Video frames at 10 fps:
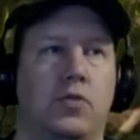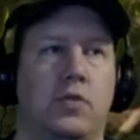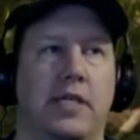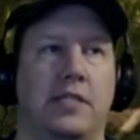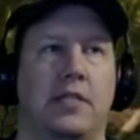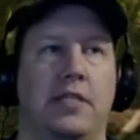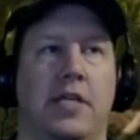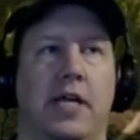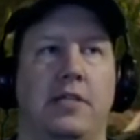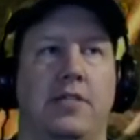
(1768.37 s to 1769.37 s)
That's the
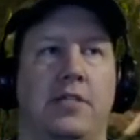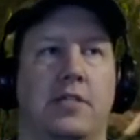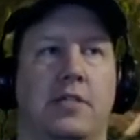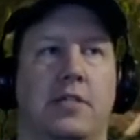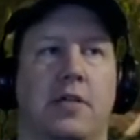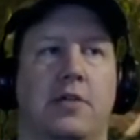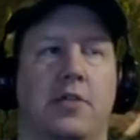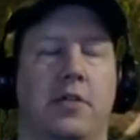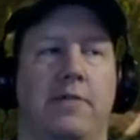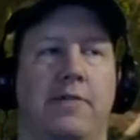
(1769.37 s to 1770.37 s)
challenges. Let's go
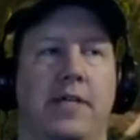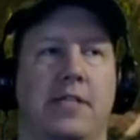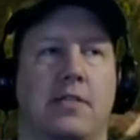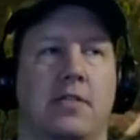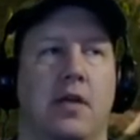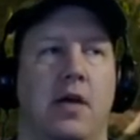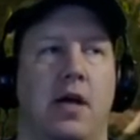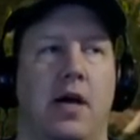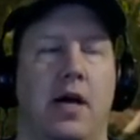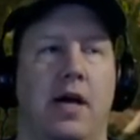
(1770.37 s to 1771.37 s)
to the events.
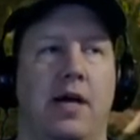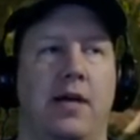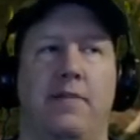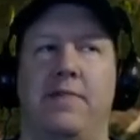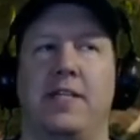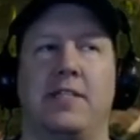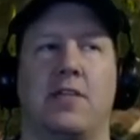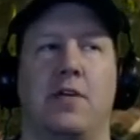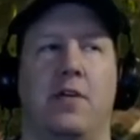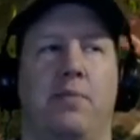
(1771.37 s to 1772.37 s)
Uh,
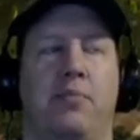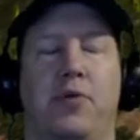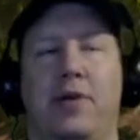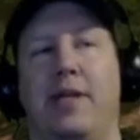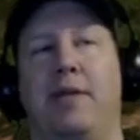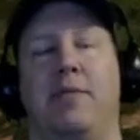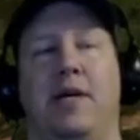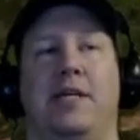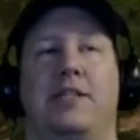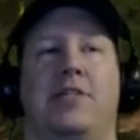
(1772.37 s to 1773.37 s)
events are pretty
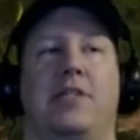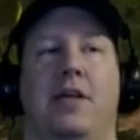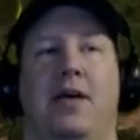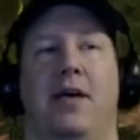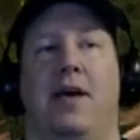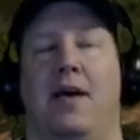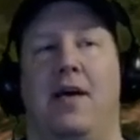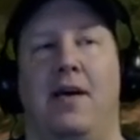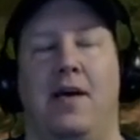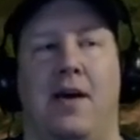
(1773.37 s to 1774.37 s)
much
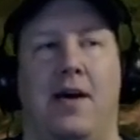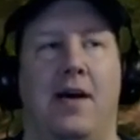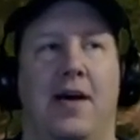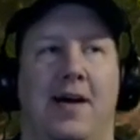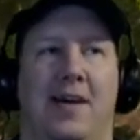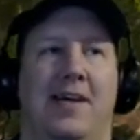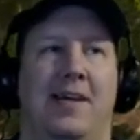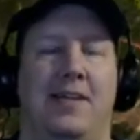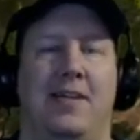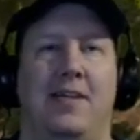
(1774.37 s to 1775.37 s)
uh,
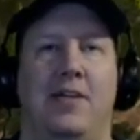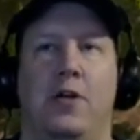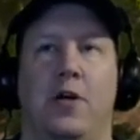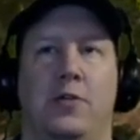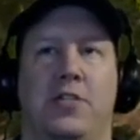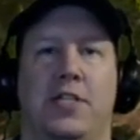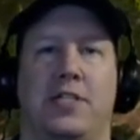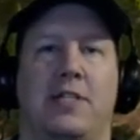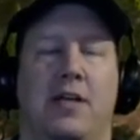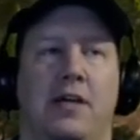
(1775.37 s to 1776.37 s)
you know,
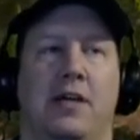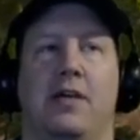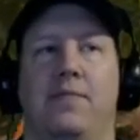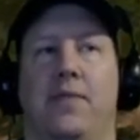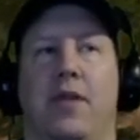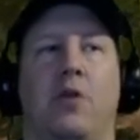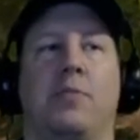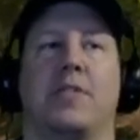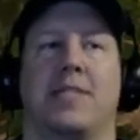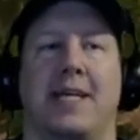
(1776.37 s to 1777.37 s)
just uh,
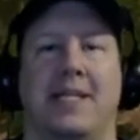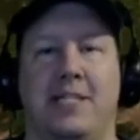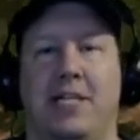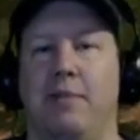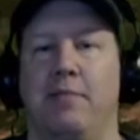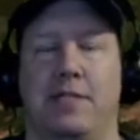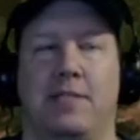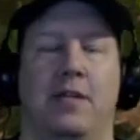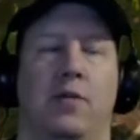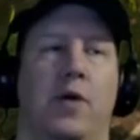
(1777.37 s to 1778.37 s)
almost like
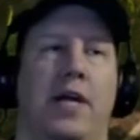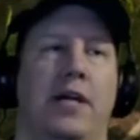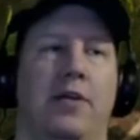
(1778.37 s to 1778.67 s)
achievements in a way.